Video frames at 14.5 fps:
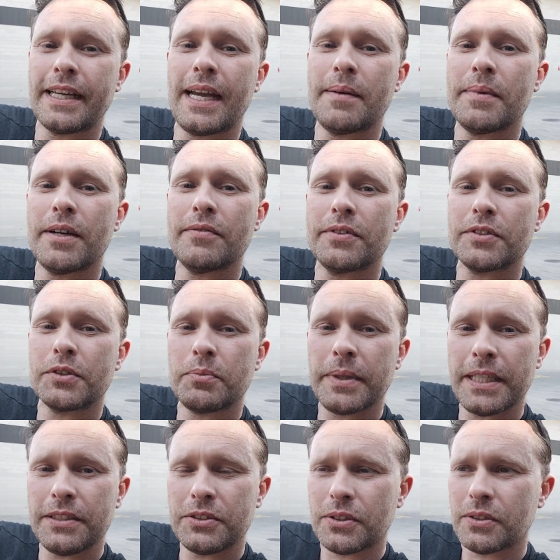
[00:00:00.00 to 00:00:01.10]
I came over to
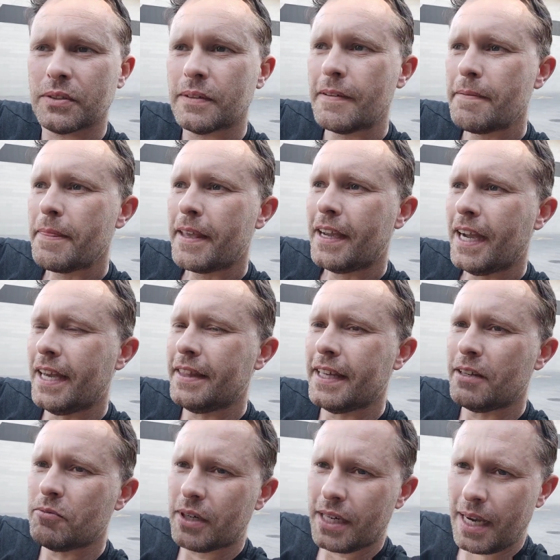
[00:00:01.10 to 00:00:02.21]
speak to you. And
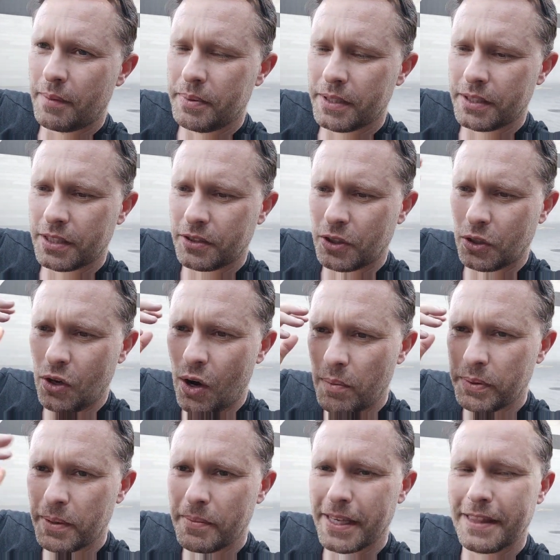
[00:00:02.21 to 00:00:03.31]
then what happens is the
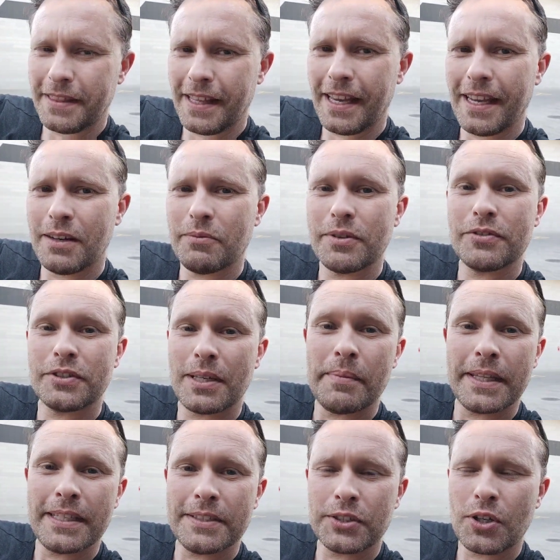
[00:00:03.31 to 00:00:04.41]
compliment then with some
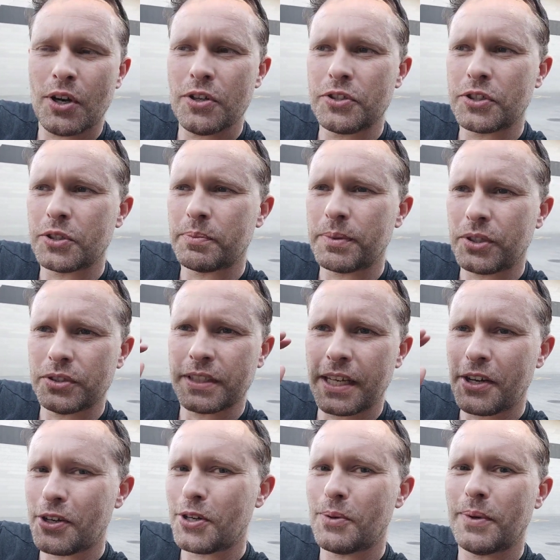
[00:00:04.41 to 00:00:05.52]
of these coaches, because they
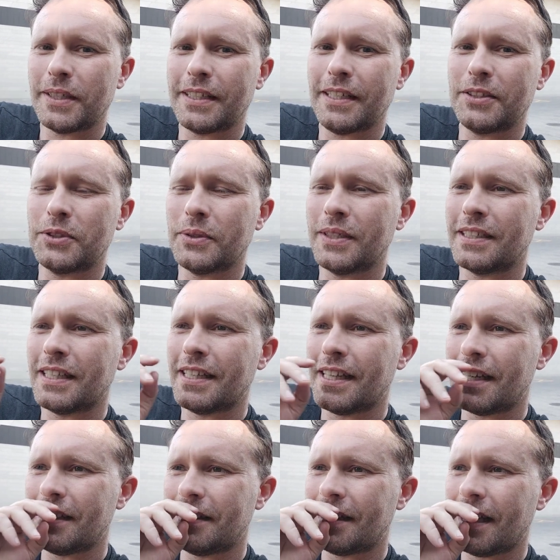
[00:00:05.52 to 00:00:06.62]
don't know what they're doing,
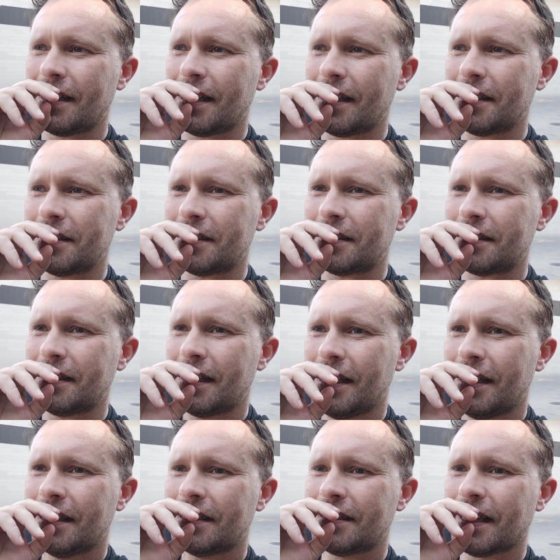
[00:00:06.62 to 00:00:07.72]
they then
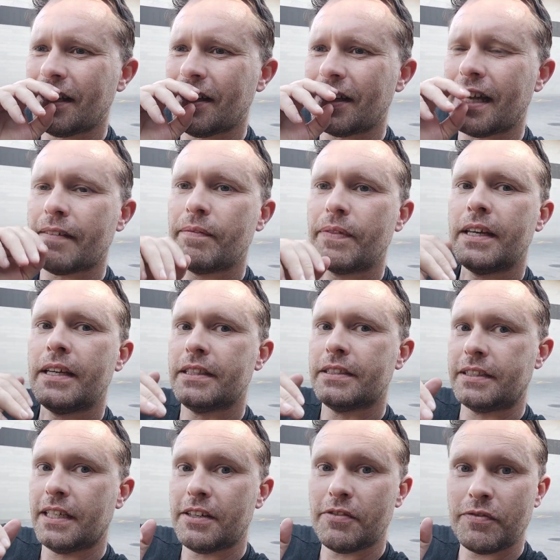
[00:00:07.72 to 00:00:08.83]
say, okay,
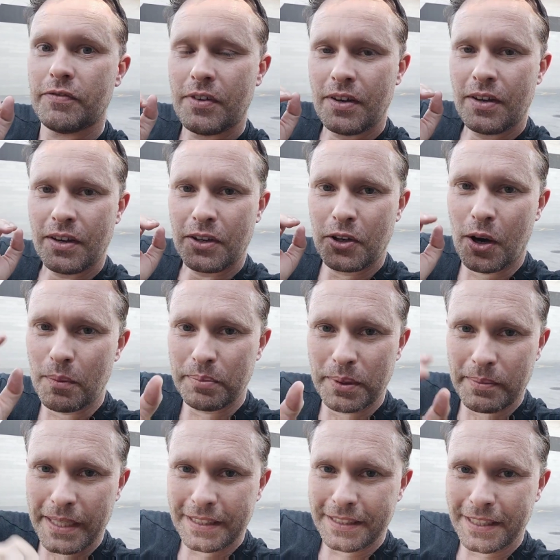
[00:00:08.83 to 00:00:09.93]
instead of
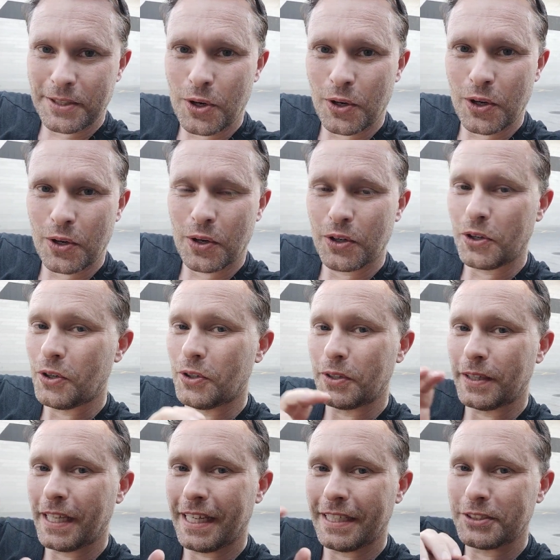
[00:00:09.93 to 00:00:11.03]
complimenting her on her
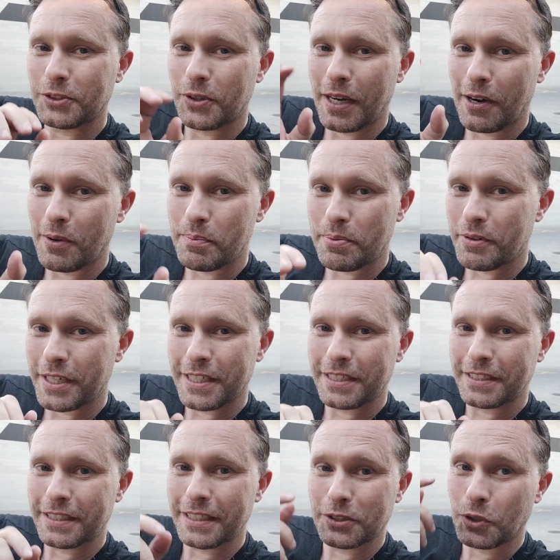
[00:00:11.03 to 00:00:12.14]
legs or how pretty
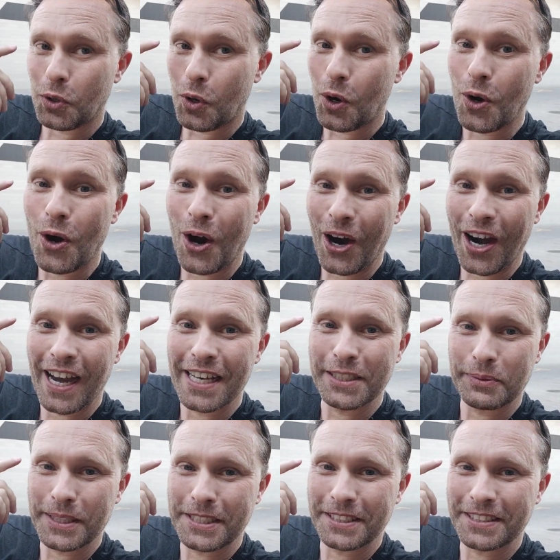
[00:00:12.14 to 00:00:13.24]
she is, or her eyes,
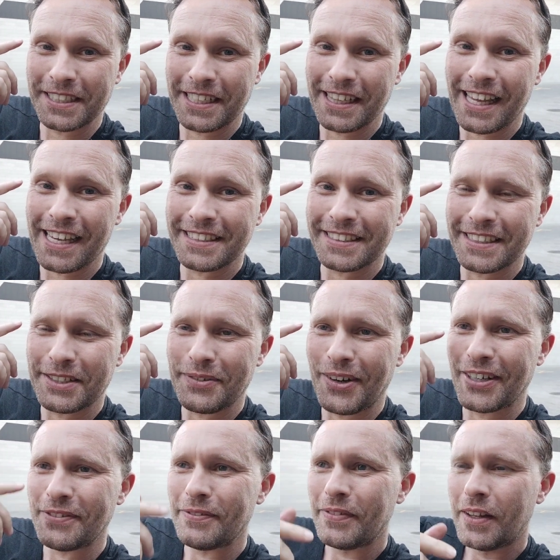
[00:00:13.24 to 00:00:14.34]
which is the classic
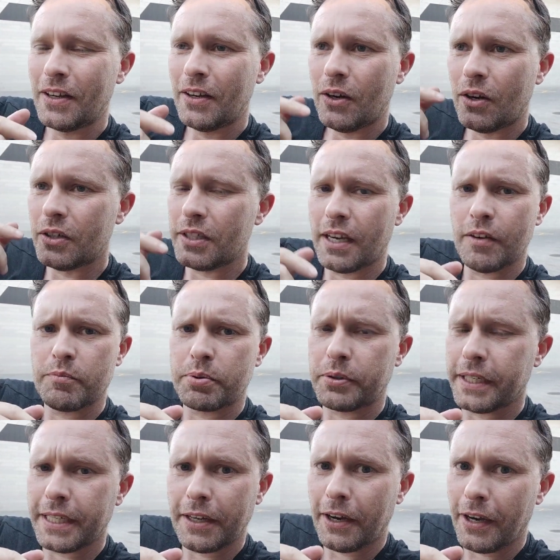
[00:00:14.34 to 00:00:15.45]
one, oh, you have
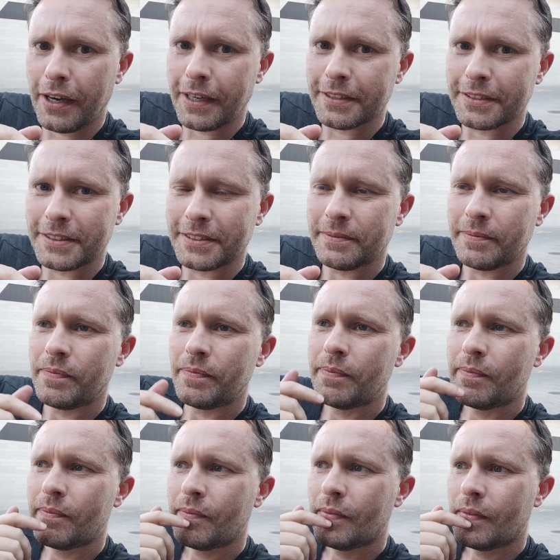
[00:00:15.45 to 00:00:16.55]
pretty eyes.
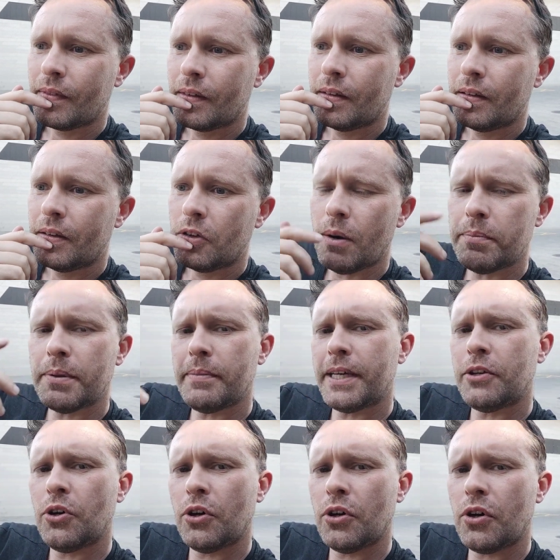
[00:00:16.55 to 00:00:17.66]

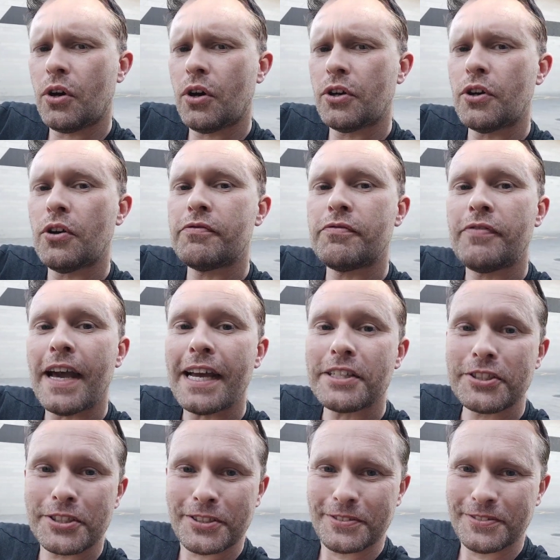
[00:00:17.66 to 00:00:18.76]
Compliment her on her
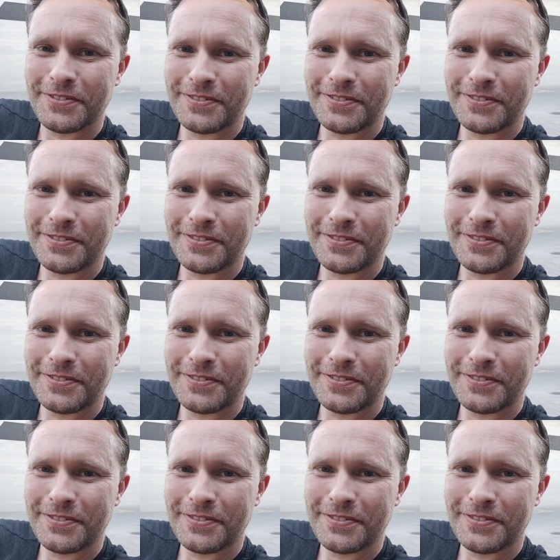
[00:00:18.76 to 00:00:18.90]
fashion,